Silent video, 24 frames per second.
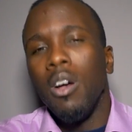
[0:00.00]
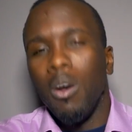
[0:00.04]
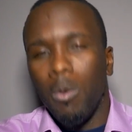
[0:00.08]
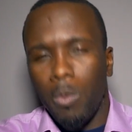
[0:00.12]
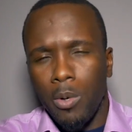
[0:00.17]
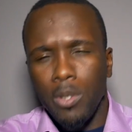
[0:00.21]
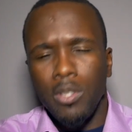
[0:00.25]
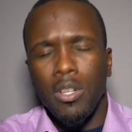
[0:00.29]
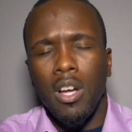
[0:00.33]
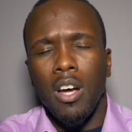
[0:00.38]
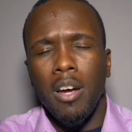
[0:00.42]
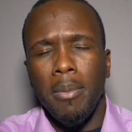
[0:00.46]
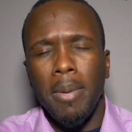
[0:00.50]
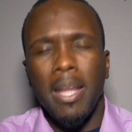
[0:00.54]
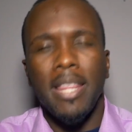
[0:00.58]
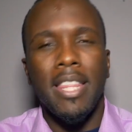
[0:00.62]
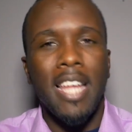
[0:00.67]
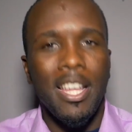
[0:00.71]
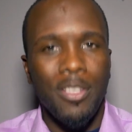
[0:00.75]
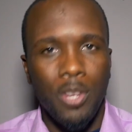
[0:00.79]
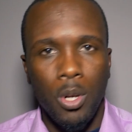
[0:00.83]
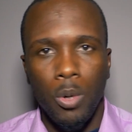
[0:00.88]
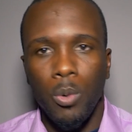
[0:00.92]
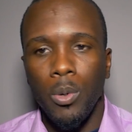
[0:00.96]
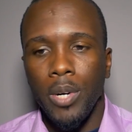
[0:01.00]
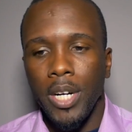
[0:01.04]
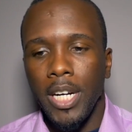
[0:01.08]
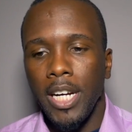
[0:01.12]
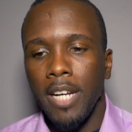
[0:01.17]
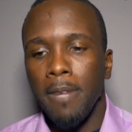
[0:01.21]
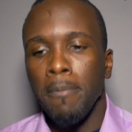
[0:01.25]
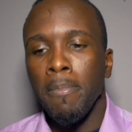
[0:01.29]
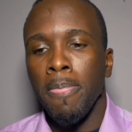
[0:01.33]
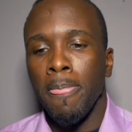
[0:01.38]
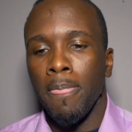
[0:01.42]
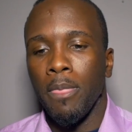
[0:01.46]
We'll talk about that, don't
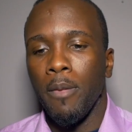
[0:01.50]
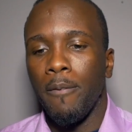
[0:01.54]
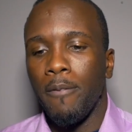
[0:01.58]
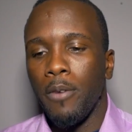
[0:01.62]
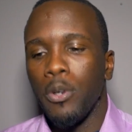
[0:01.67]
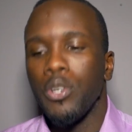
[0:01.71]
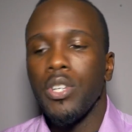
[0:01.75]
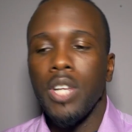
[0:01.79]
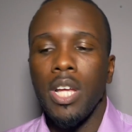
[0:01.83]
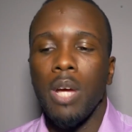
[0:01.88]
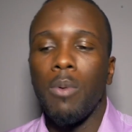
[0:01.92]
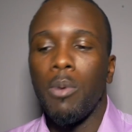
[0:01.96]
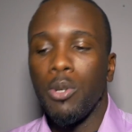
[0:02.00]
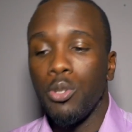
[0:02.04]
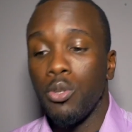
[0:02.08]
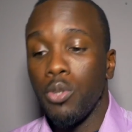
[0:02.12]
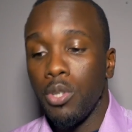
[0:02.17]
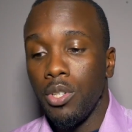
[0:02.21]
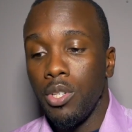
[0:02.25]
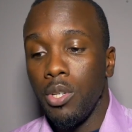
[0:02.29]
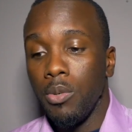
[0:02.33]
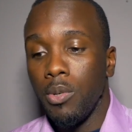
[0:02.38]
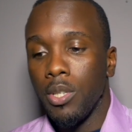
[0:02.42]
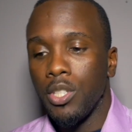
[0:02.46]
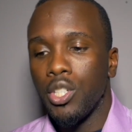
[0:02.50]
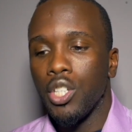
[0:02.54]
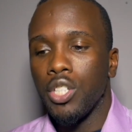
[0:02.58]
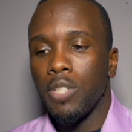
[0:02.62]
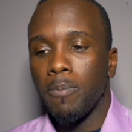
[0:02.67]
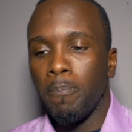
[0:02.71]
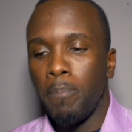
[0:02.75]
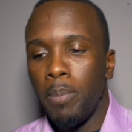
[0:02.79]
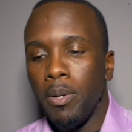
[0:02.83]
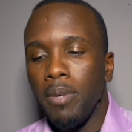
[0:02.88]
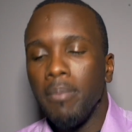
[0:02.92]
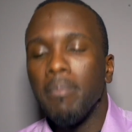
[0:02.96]
worry. The first thing I want you to do is
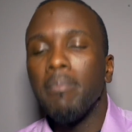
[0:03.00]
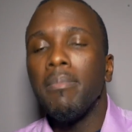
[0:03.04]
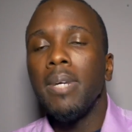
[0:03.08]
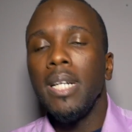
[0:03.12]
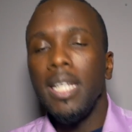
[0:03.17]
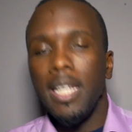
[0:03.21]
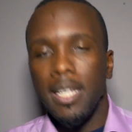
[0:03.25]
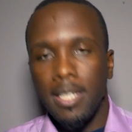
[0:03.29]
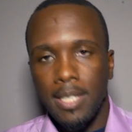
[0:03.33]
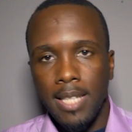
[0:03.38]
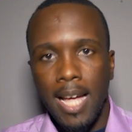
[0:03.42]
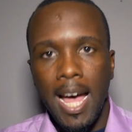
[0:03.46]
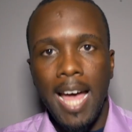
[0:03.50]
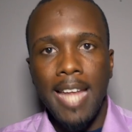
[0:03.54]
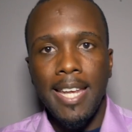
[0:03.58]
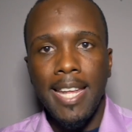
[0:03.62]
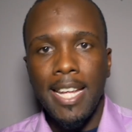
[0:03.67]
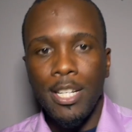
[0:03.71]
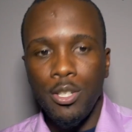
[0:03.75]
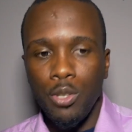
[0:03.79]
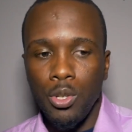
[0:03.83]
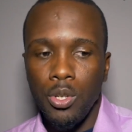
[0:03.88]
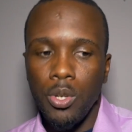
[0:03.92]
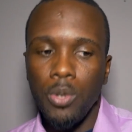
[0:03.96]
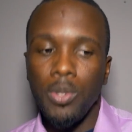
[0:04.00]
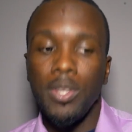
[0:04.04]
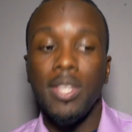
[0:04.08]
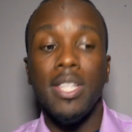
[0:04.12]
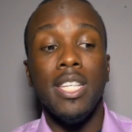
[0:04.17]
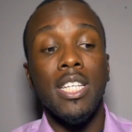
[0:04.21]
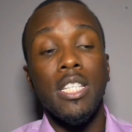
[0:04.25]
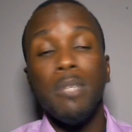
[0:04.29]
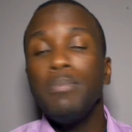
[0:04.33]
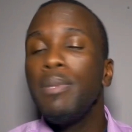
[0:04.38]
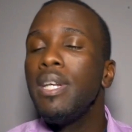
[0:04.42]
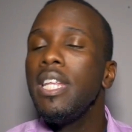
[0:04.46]
just put money aside that
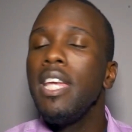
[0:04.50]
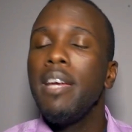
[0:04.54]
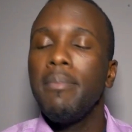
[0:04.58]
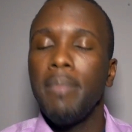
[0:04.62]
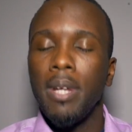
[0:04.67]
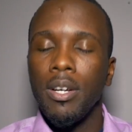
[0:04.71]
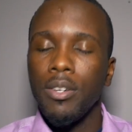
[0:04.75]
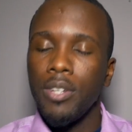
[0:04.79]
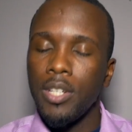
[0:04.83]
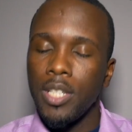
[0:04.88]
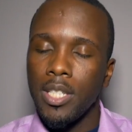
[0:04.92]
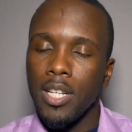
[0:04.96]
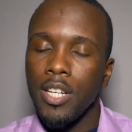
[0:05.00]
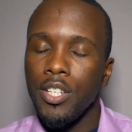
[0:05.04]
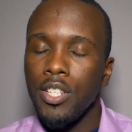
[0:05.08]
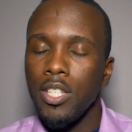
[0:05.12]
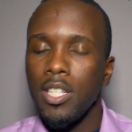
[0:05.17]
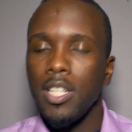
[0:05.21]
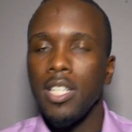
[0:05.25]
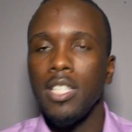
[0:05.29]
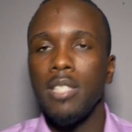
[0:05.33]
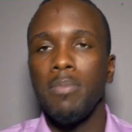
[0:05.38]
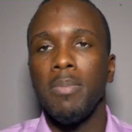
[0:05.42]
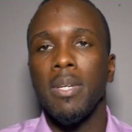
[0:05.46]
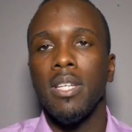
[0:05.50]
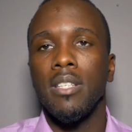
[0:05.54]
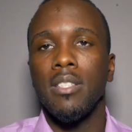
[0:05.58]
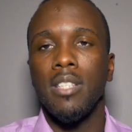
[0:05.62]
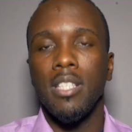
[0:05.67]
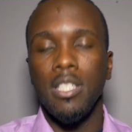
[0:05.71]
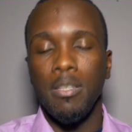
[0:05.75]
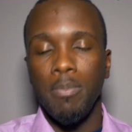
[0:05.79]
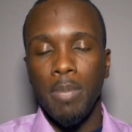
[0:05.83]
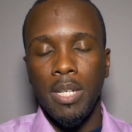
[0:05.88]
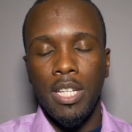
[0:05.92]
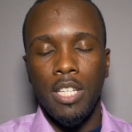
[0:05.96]
this money, I'm not going to touch this, because
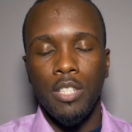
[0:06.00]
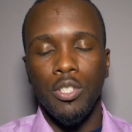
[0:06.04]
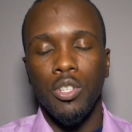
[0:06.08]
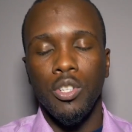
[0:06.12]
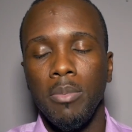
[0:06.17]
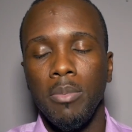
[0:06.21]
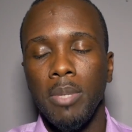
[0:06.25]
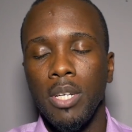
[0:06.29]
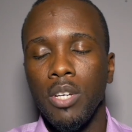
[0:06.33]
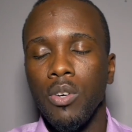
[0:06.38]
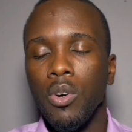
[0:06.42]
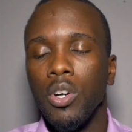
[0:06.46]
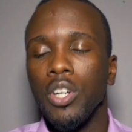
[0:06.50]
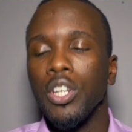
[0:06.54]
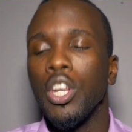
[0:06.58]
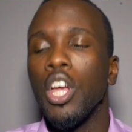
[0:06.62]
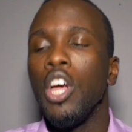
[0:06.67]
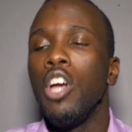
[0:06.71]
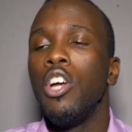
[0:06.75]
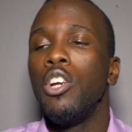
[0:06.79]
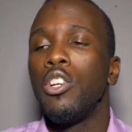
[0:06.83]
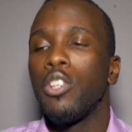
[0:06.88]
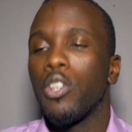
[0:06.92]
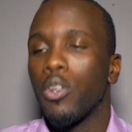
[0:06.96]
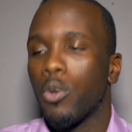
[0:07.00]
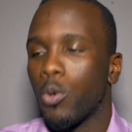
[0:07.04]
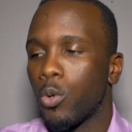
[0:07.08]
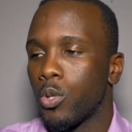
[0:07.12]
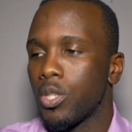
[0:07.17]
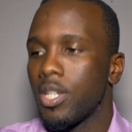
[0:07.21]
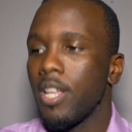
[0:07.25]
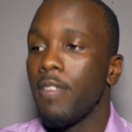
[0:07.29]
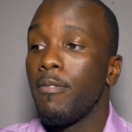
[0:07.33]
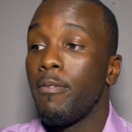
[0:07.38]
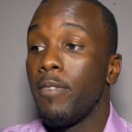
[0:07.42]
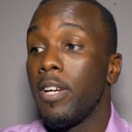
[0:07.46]
this money to be going
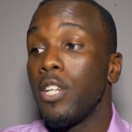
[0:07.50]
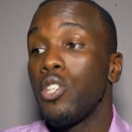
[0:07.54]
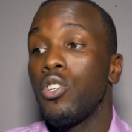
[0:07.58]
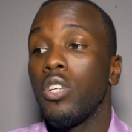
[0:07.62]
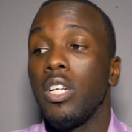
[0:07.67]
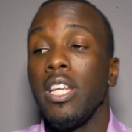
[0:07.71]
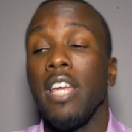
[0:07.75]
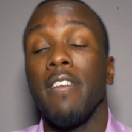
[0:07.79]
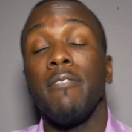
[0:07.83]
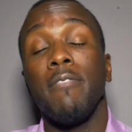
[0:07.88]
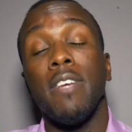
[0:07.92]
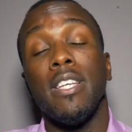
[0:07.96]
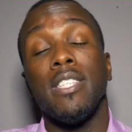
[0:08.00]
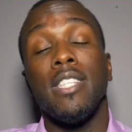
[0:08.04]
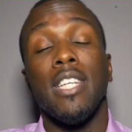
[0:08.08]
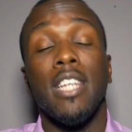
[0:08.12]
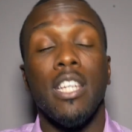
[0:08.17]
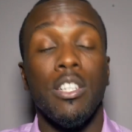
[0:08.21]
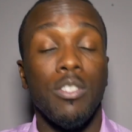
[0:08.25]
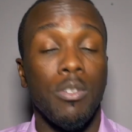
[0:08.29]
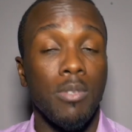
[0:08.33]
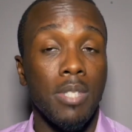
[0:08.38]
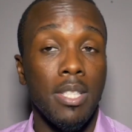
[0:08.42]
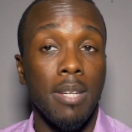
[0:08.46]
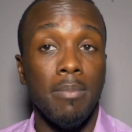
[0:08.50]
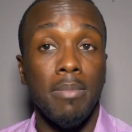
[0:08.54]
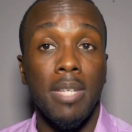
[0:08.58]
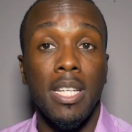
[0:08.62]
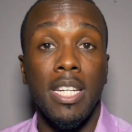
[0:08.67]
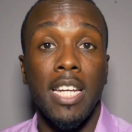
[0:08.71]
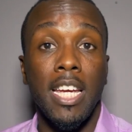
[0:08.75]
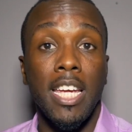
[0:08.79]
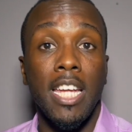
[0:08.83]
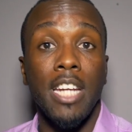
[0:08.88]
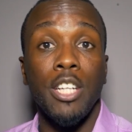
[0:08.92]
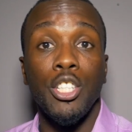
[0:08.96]
towards eventually investing into
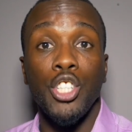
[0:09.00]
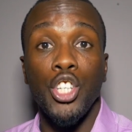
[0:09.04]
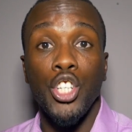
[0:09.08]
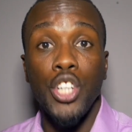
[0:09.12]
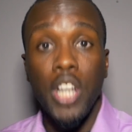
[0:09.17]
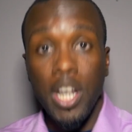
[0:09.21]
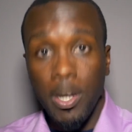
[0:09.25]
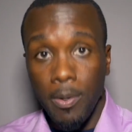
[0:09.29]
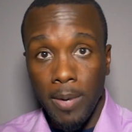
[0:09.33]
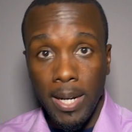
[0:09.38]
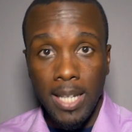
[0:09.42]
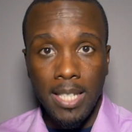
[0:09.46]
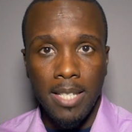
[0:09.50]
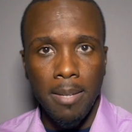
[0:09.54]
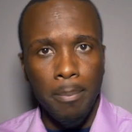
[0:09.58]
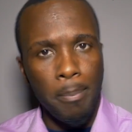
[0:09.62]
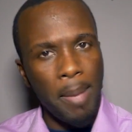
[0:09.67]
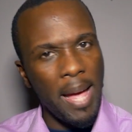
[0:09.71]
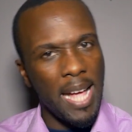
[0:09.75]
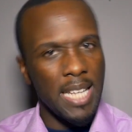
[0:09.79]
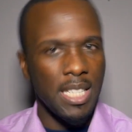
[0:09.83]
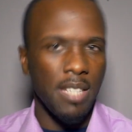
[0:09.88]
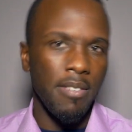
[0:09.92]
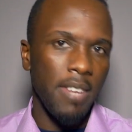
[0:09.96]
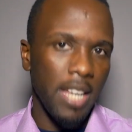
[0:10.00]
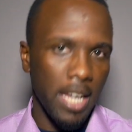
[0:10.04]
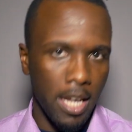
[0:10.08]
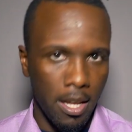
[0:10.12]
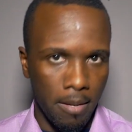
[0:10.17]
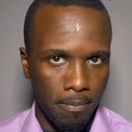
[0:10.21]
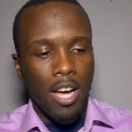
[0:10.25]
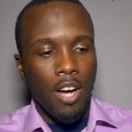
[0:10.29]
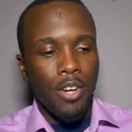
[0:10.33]
something that can generate some passive income.